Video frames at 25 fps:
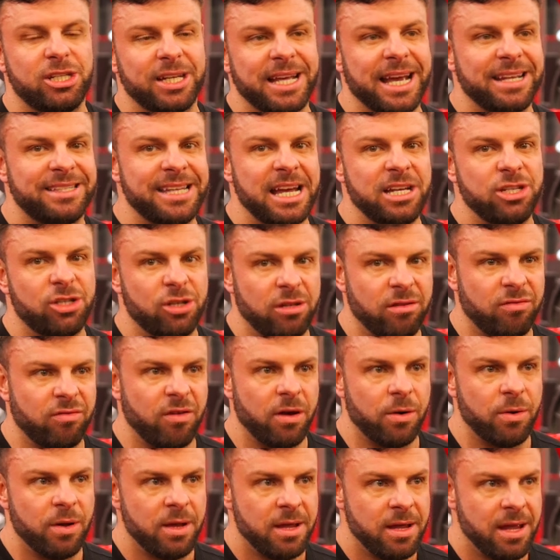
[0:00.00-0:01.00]
to get tension
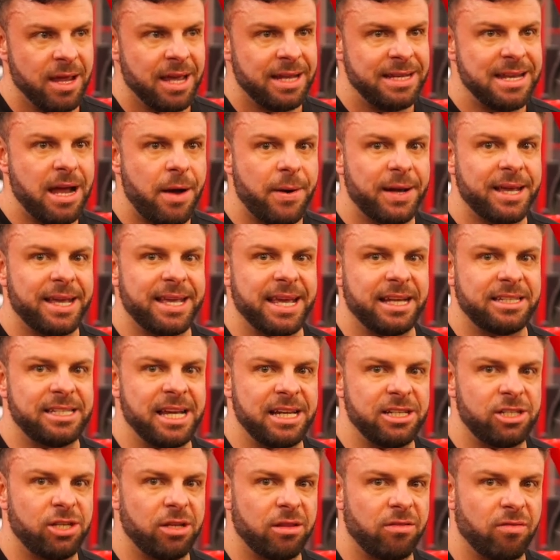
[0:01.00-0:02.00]
through. Now I can get
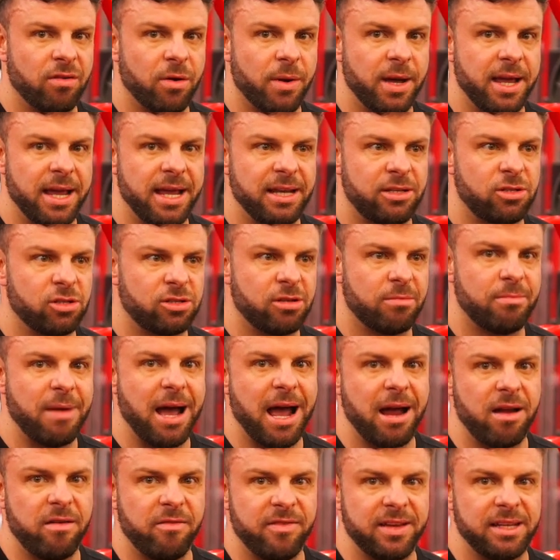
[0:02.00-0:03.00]
tension through it. It doesn't
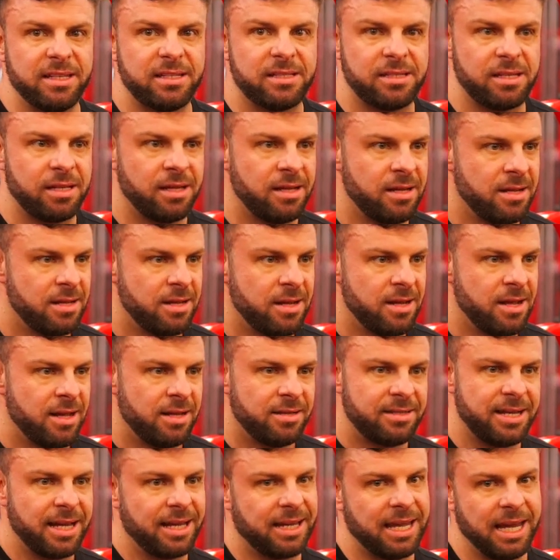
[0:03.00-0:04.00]
matter if it's
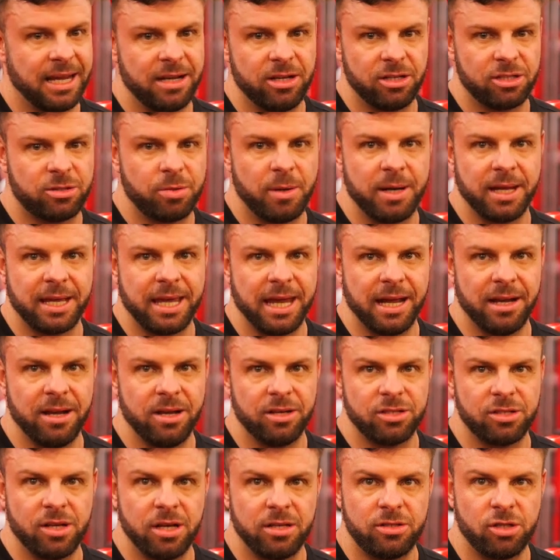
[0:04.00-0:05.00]
10 kilos, 20
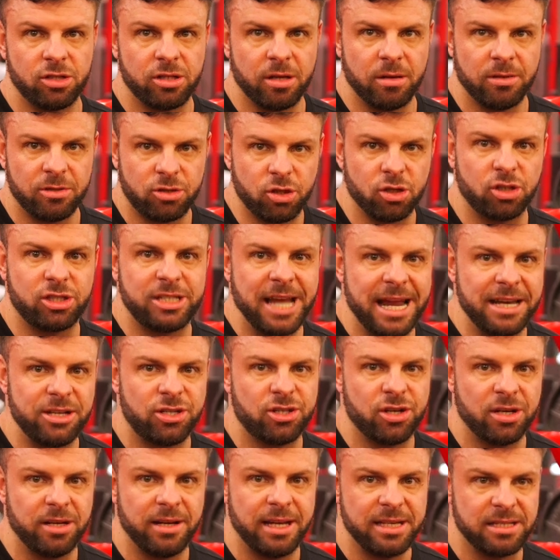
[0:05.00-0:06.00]
kilos, just
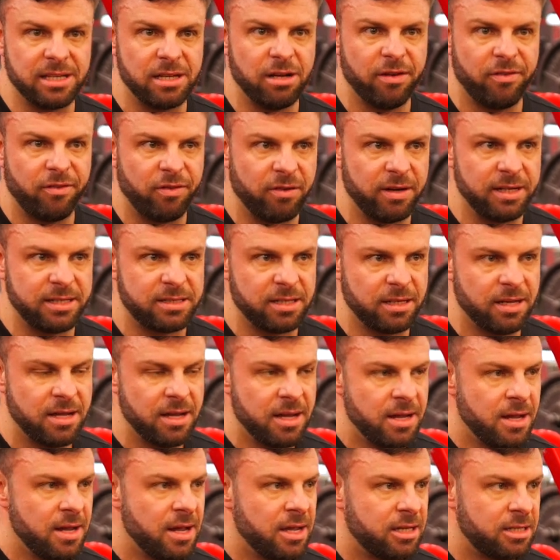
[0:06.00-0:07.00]
tension is enough for it to
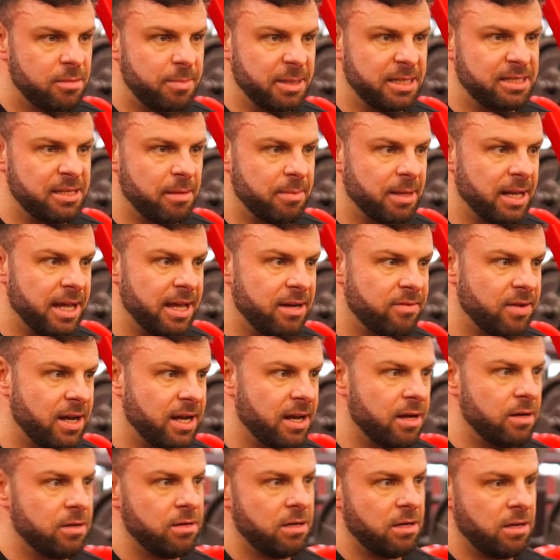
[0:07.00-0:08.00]
be stimulated right
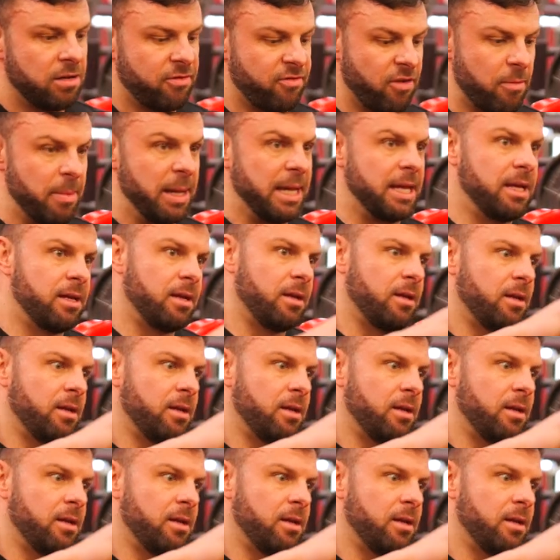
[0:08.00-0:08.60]
now, for me.